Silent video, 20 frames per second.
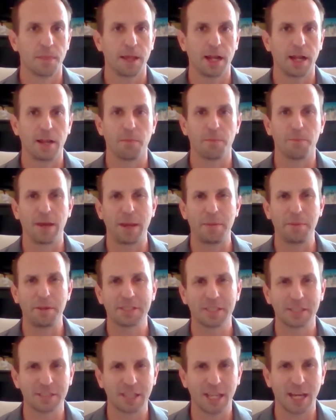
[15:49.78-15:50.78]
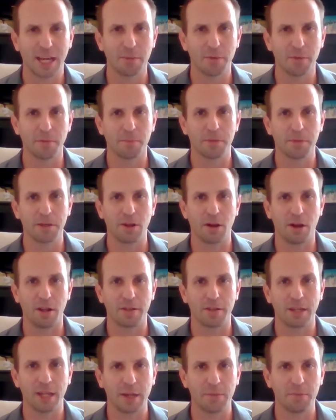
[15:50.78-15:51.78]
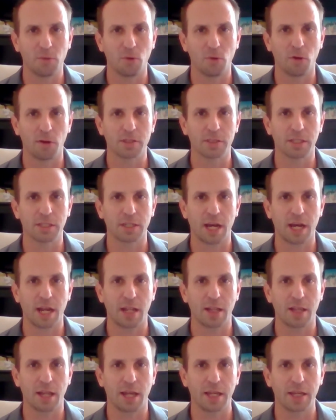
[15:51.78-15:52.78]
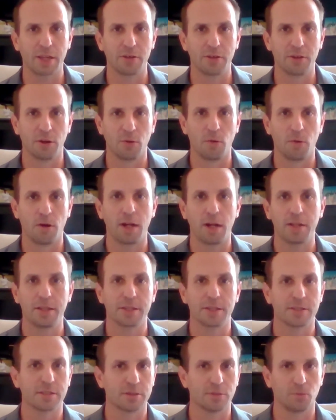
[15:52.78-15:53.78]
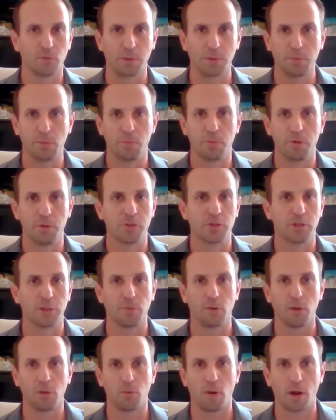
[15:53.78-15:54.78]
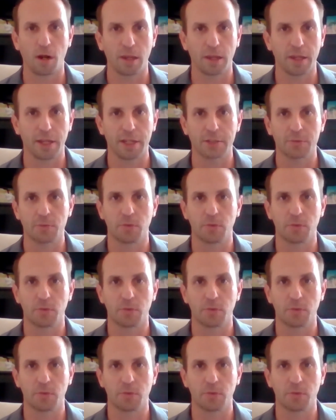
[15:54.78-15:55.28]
I don't know, babysit them or be on them, or is it kind of like, you know what, we mutually both wanted this.